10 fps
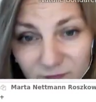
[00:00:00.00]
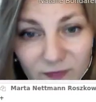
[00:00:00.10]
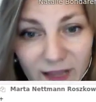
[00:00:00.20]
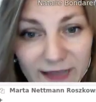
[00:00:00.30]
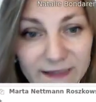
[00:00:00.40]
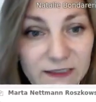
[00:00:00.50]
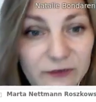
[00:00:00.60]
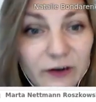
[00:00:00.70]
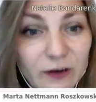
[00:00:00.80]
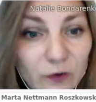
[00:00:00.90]
And it's
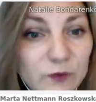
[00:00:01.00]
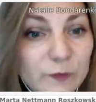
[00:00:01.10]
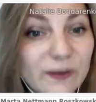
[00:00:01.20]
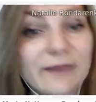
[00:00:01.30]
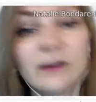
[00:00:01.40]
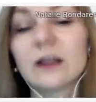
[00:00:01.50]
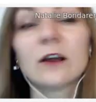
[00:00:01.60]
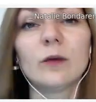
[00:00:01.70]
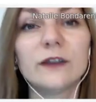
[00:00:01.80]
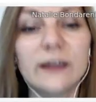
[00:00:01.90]
really good, the level
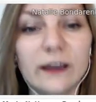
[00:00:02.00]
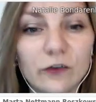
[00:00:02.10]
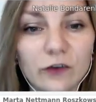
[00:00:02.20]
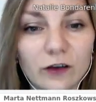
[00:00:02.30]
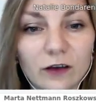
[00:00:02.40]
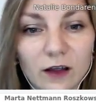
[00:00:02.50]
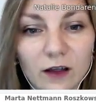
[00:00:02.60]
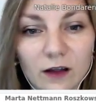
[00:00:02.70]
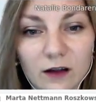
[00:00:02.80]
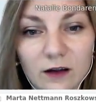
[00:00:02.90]
accommodation
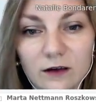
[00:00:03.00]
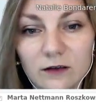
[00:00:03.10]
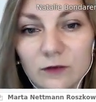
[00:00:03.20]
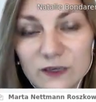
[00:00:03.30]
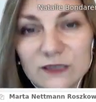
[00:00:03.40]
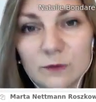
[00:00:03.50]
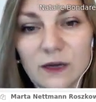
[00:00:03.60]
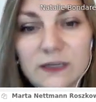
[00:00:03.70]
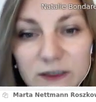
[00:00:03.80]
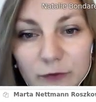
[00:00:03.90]
with
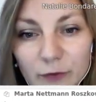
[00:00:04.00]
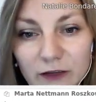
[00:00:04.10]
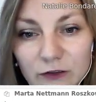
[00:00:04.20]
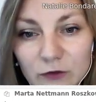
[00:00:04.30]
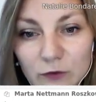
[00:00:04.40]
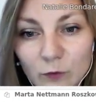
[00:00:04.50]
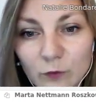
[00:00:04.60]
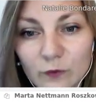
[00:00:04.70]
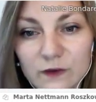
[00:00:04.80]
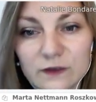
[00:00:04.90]
master
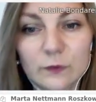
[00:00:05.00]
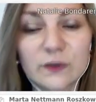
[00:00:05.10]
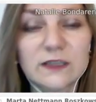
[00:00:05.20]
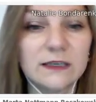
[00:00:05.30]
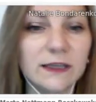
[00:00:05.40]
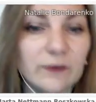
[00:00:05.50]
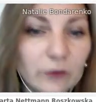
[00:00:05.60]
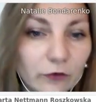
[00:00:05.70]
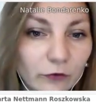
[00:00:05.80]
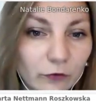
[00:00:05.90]
bedroom, with
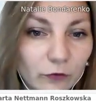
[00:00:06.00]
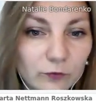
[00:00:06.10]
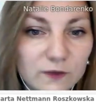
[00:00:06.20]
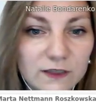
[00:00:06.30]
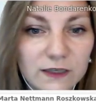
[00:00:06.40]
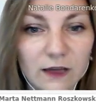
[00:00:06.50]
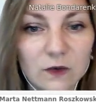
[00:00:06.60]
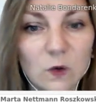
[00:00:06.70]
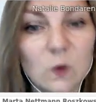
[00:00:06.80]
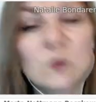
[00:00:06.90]
living rooms,
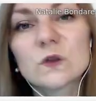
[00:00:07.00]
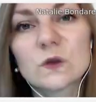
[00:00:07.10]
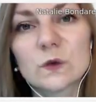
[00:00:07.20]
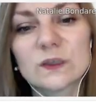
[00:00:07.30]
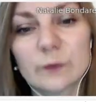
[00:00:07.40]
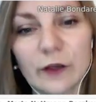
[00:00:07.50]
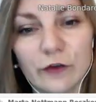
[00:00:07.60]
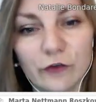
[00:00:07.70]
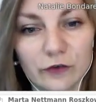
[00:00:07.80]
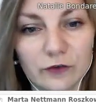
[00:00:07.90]
and also
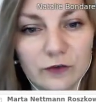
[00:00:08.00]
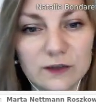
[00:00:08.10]
special